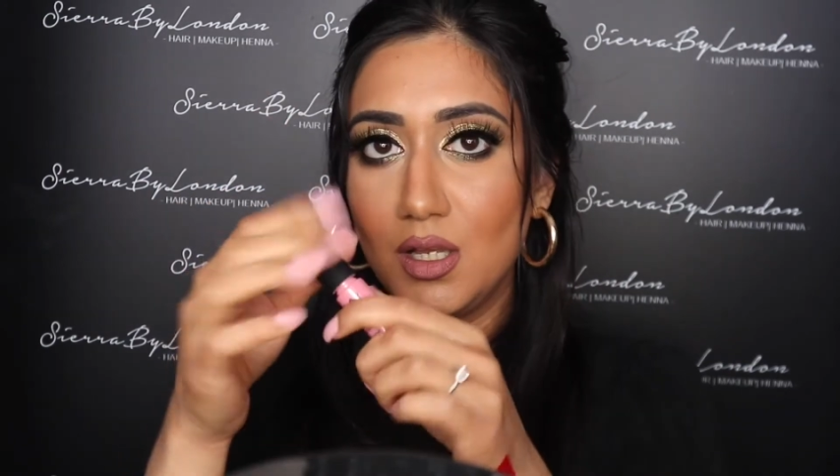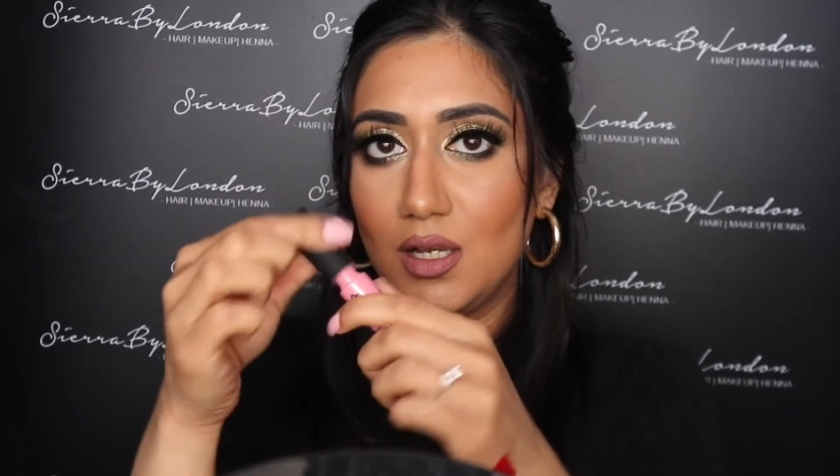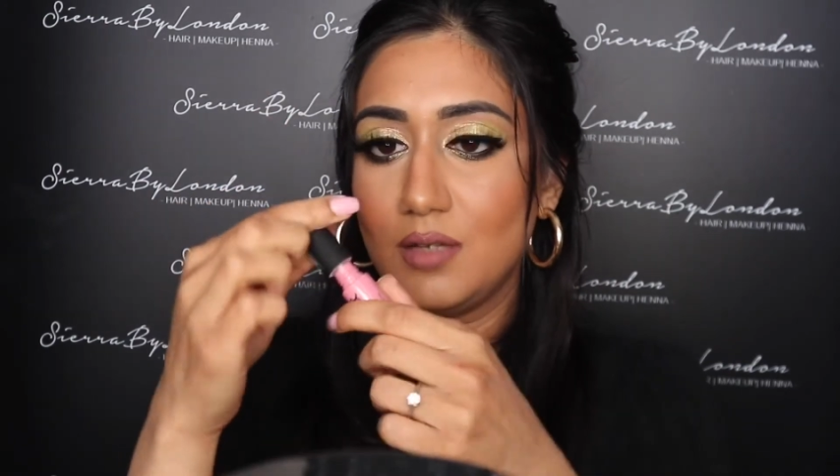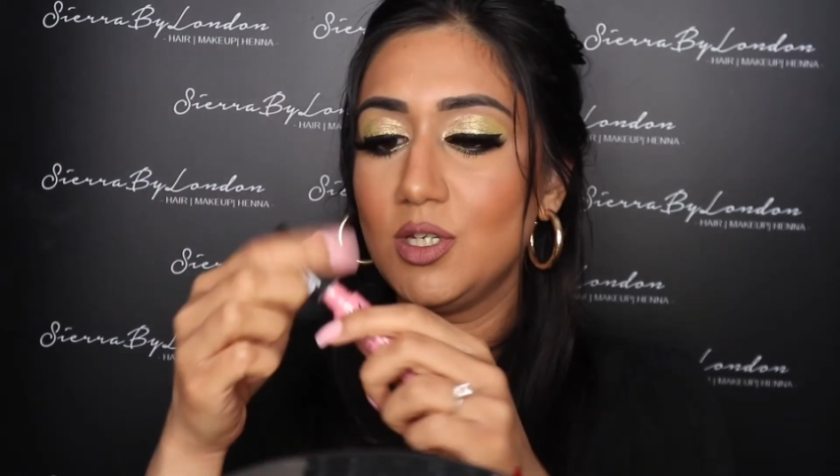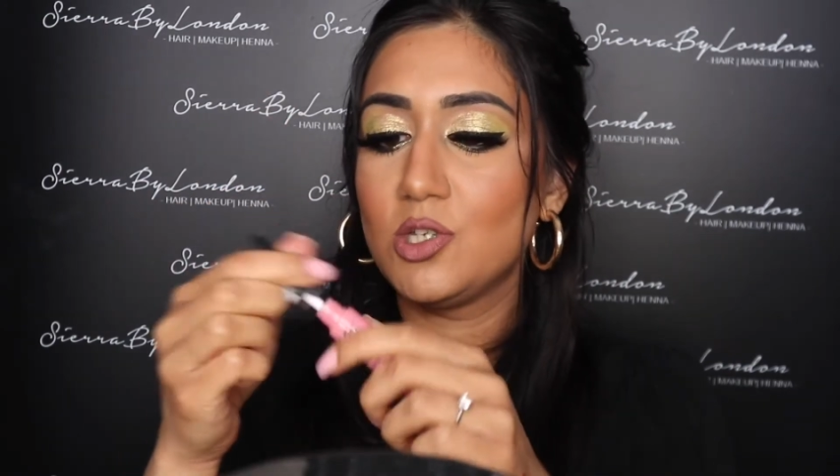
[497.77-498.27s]

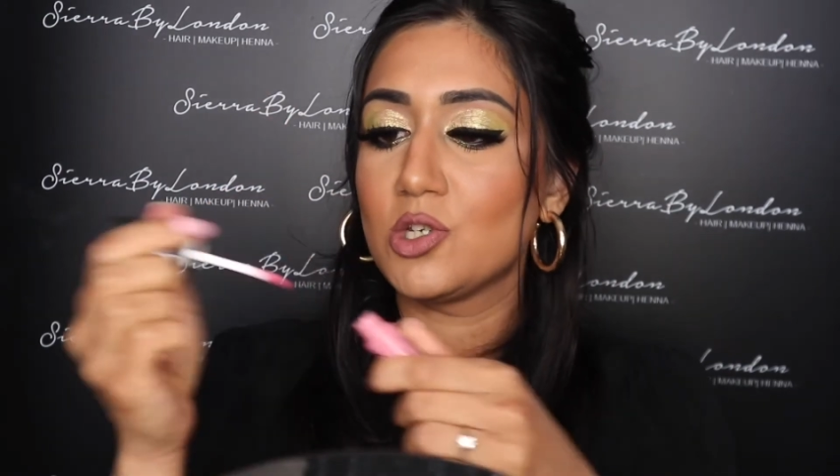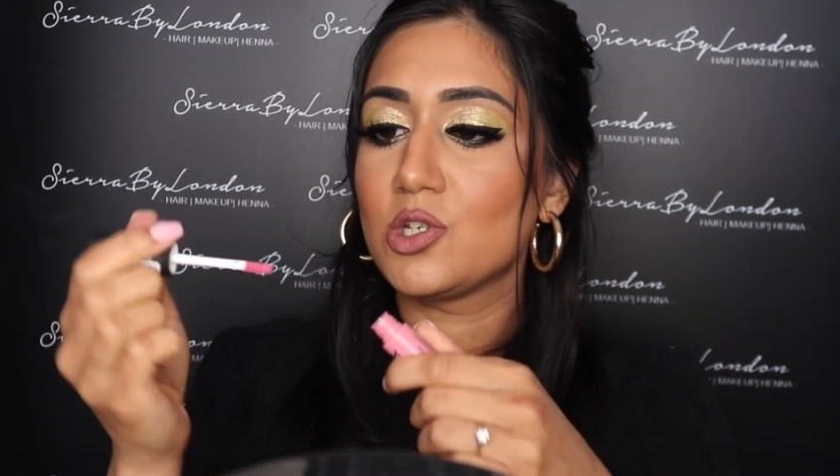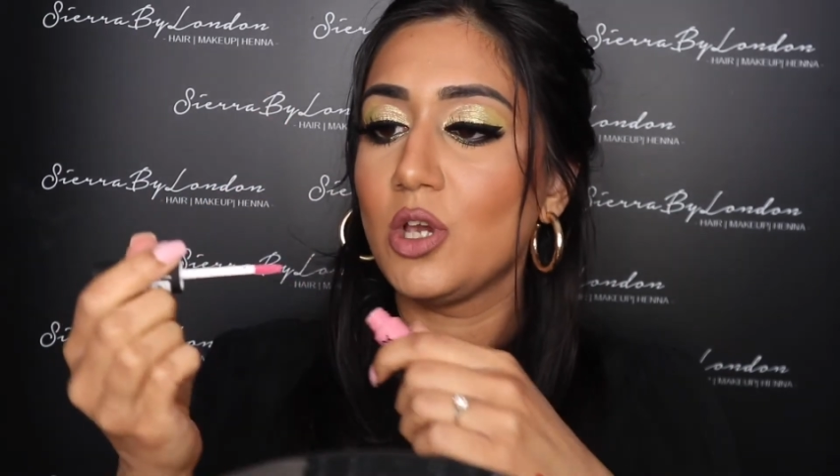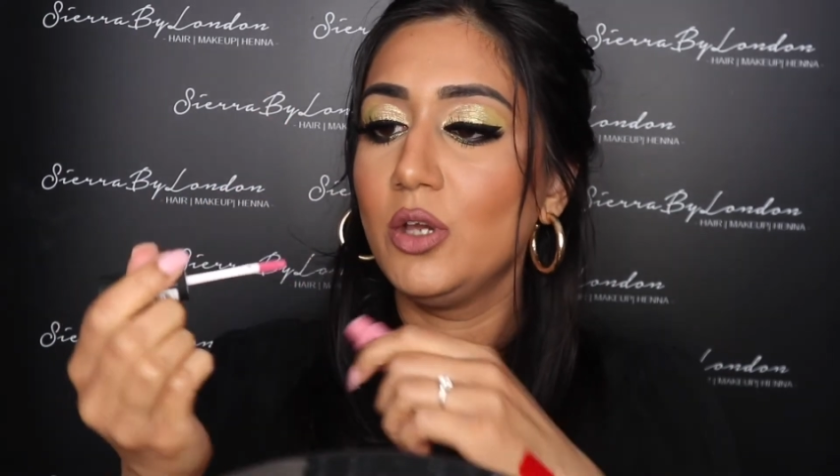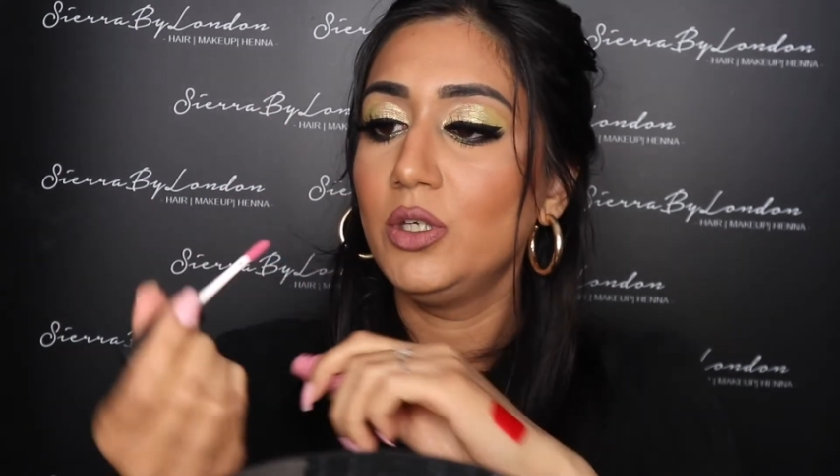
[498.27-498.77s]
Let me just
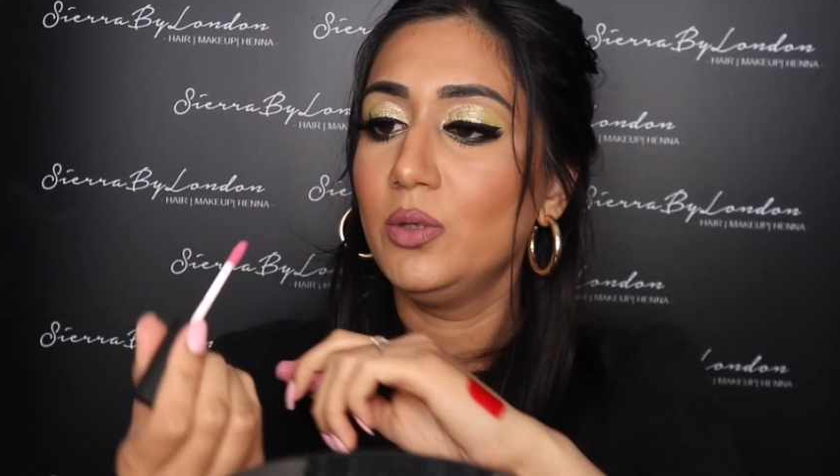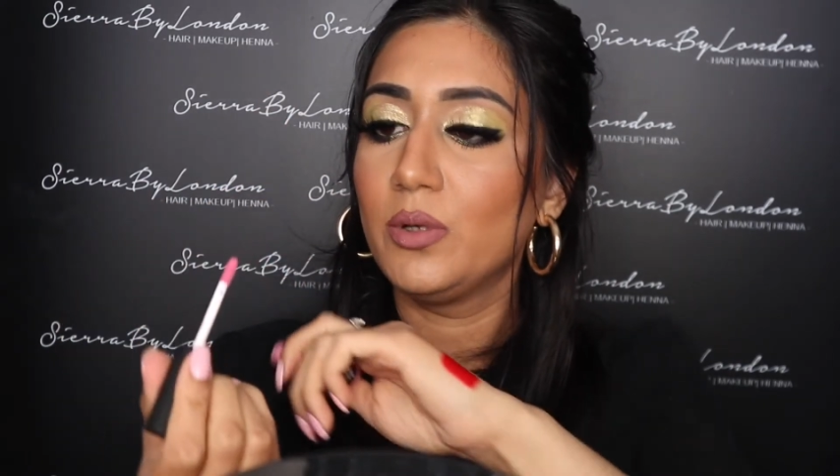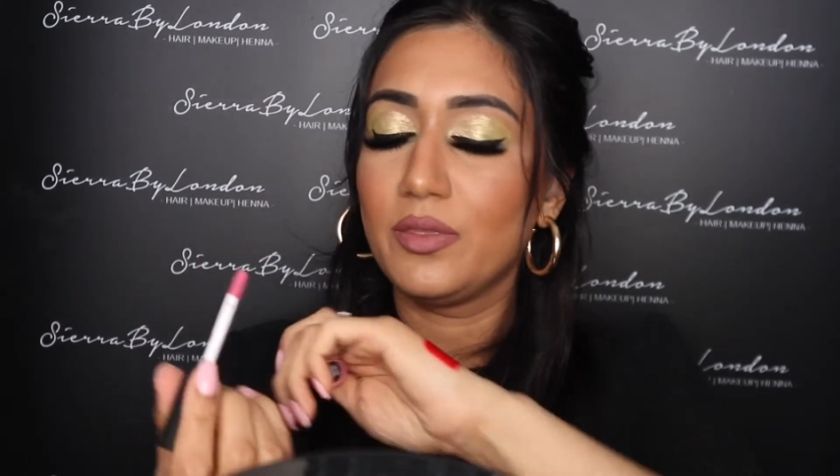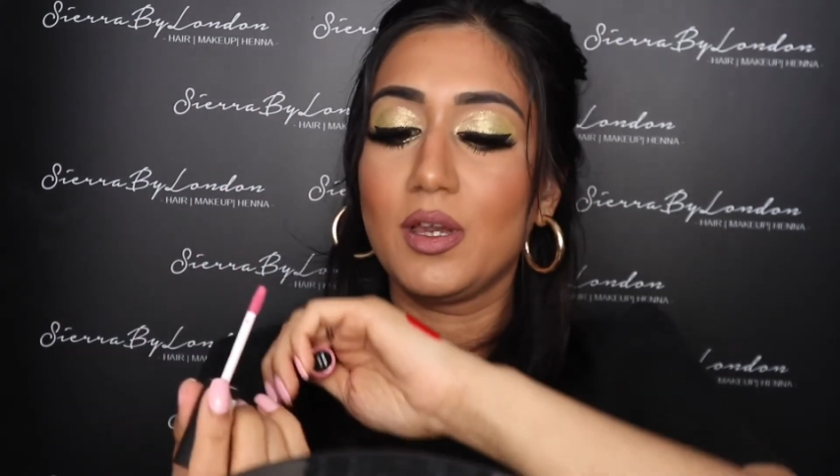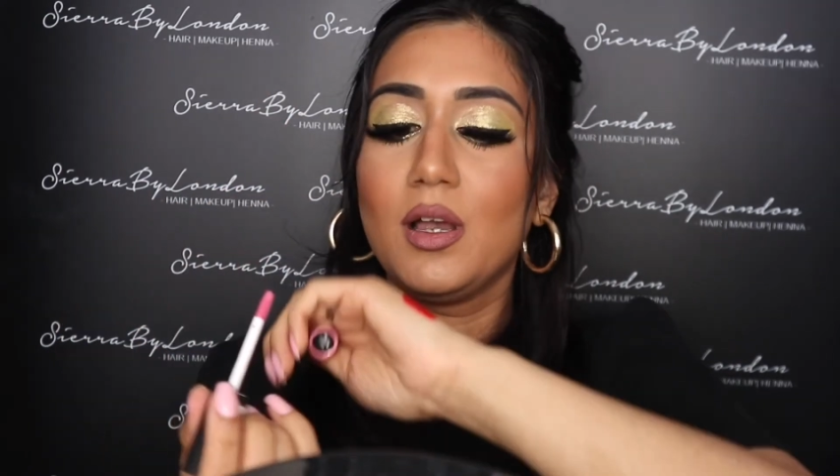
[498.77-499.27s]
show you
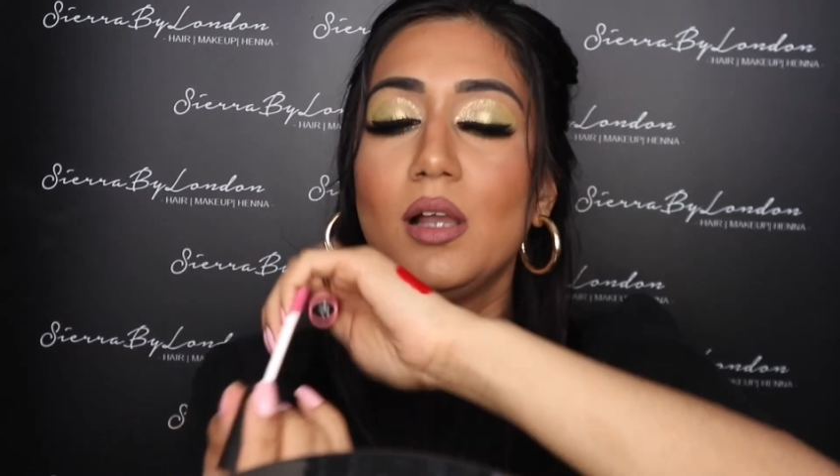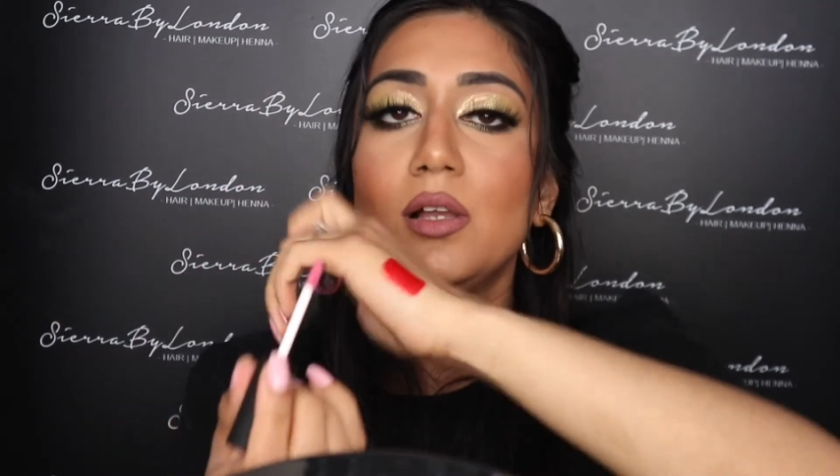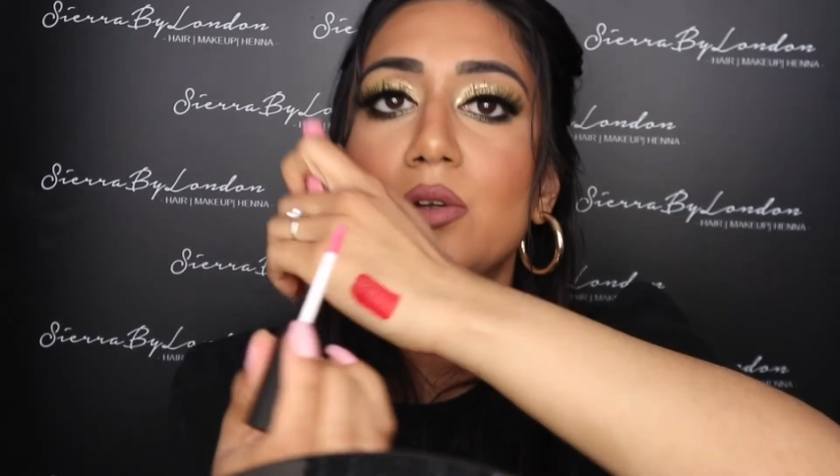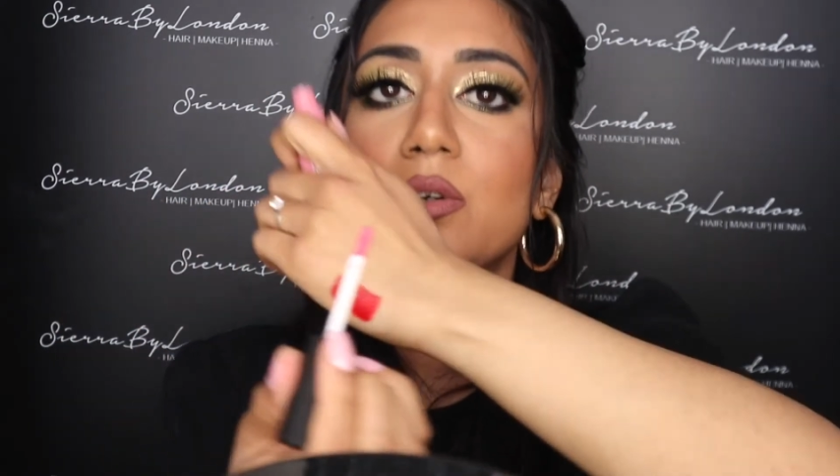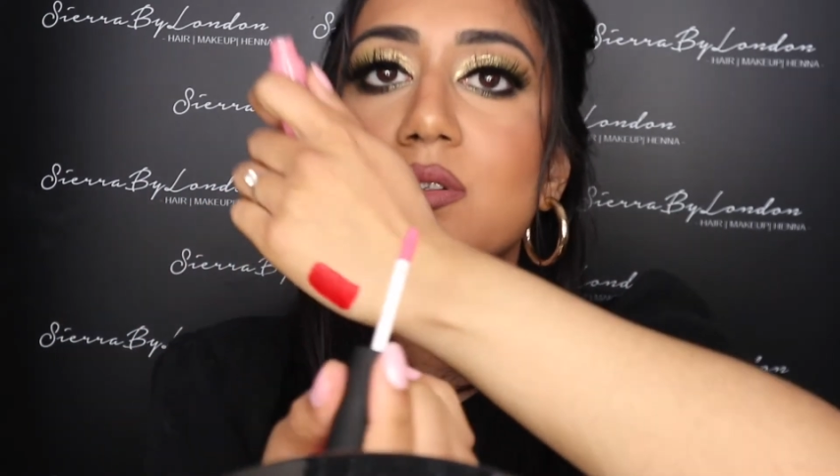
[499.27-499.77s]
what the color
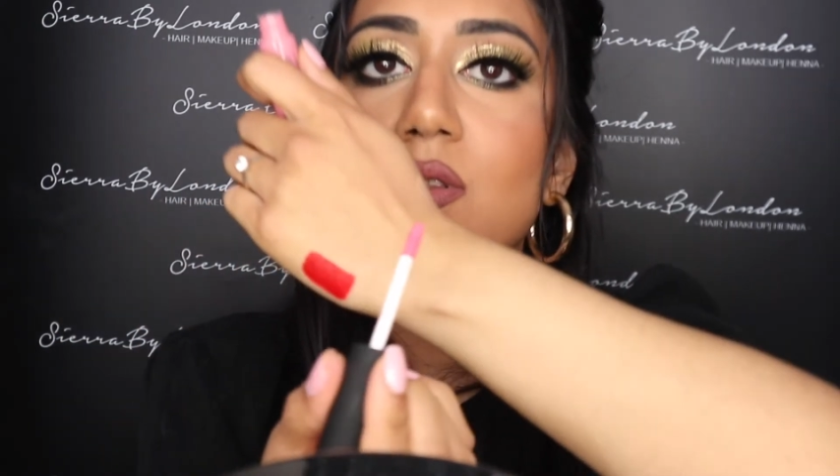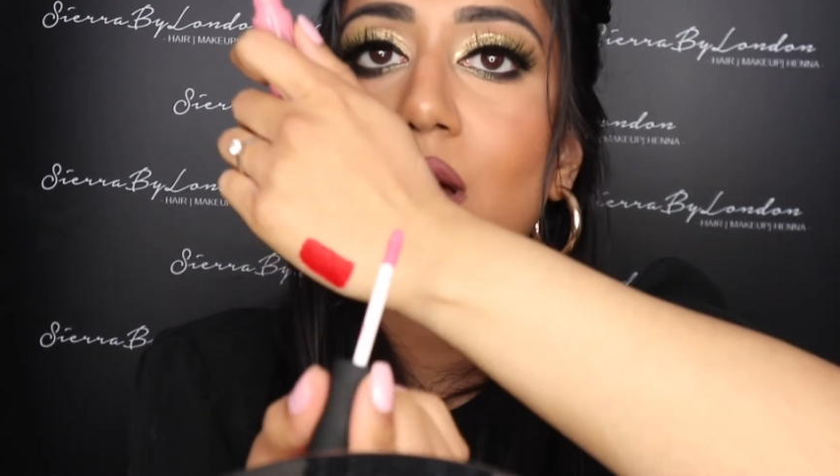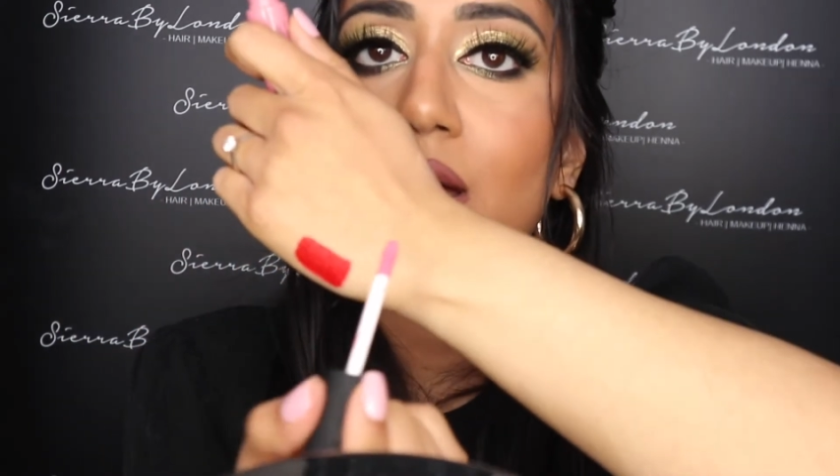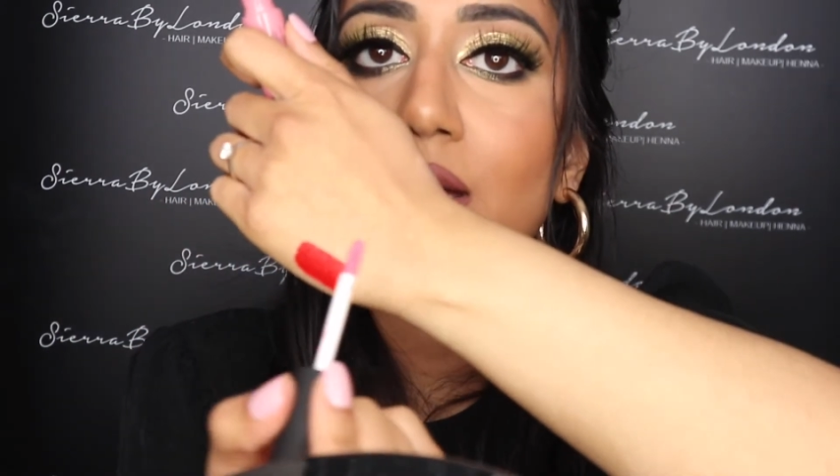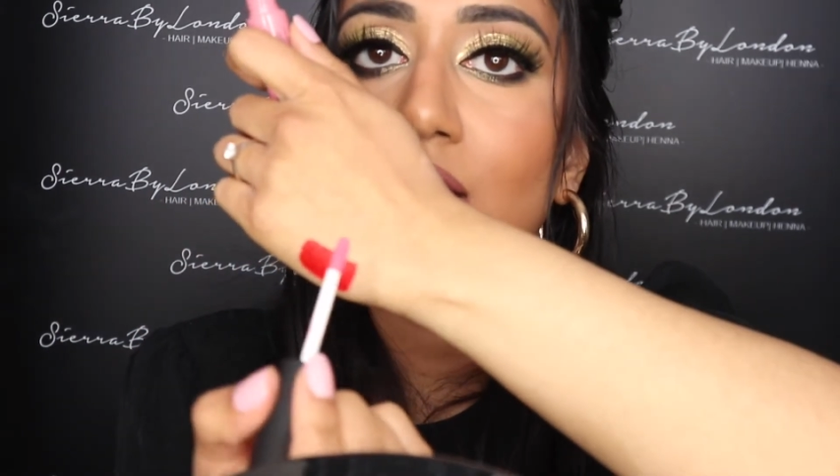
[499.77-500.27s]
looks
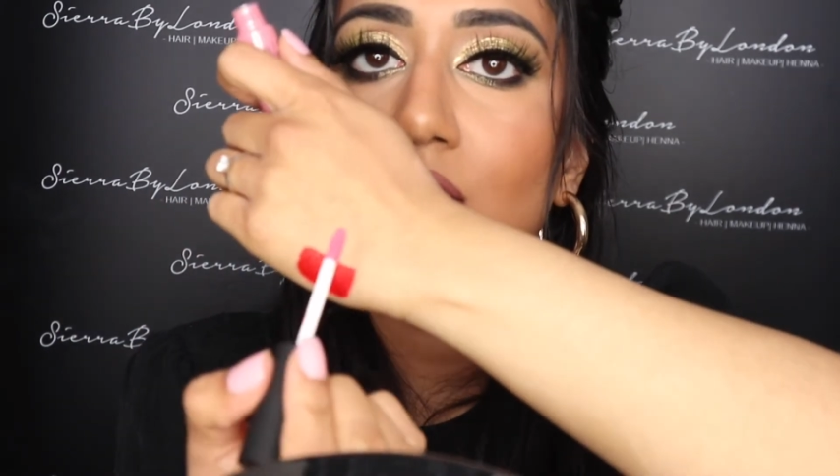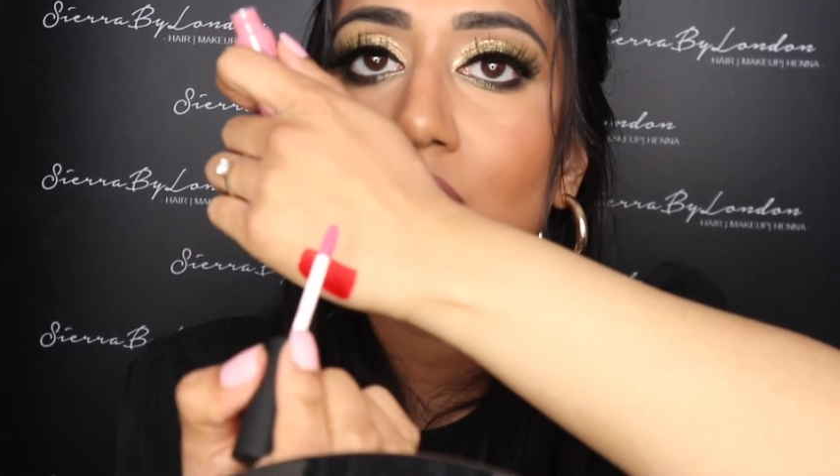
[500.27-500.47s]
like.